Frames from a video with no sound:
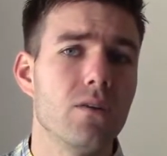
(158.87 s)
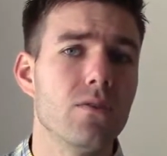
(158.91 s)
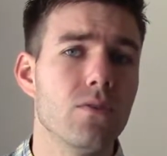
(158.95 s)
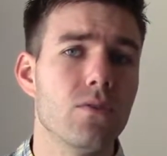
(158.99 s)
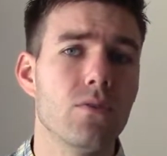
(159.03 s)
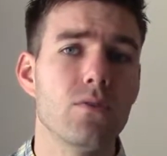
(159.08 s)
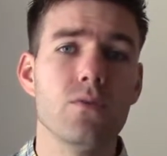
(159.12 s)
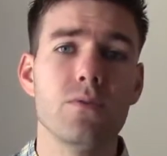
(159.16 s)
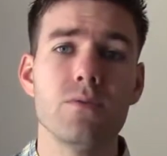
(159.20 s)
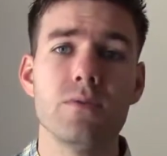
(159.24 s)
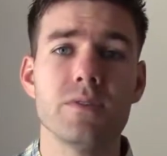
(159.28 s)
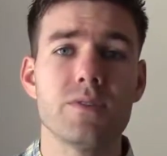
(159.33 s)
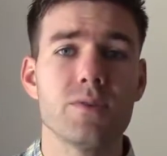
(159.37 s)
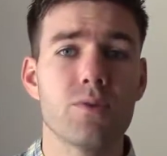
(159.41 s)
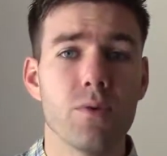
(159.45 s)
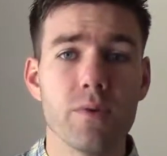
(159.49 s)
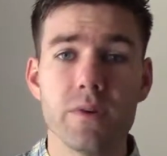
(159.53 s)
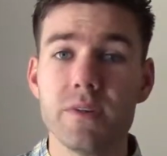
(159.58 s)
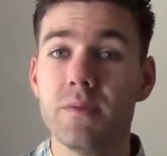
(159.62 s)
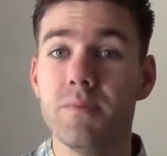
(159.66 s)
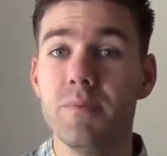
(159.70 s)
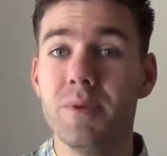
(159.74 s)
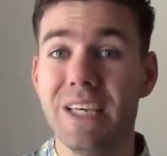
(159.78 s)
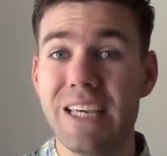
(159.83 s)
Who is
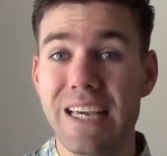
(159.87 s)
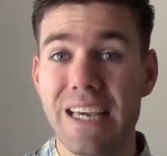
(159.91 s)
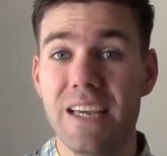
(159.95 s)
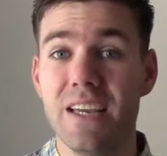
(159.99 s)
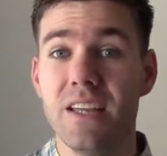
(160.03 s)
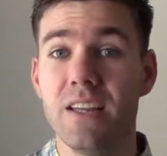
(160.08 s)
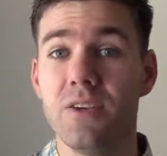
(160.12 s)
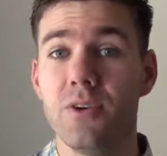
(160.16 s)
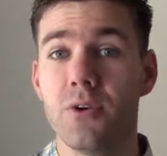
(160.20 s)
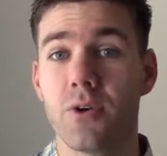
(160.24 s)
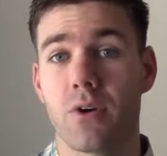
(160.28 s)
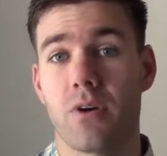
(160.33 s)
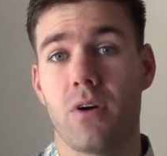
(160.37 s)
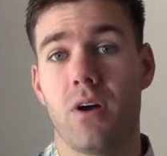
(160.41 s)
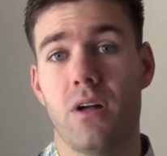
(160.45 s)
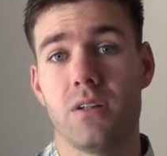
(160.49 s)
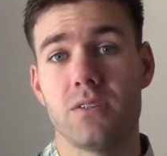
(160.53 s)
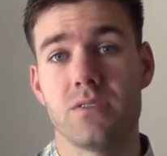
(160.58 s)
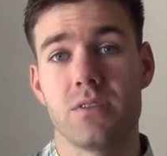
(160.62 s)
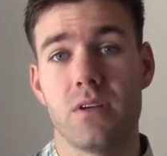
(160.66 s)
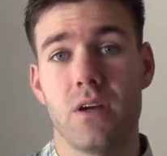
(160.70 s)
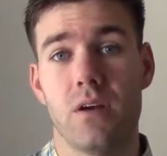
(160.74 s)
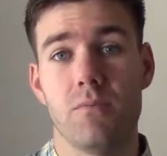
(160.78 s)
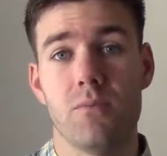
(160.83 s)
going to be in your
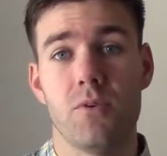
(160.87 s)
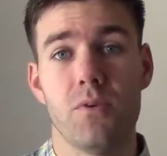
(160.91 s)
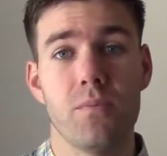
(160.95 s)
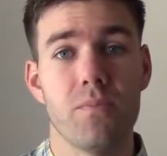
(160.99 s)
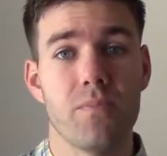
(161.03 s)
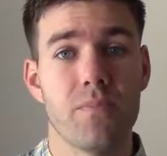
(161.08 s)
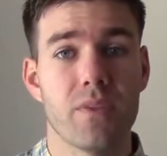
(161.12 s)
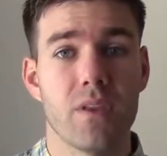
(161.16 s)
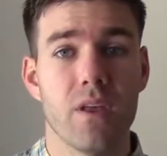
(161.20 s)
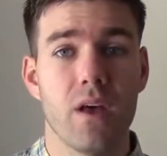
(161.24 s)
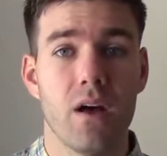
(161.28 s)
ensemble?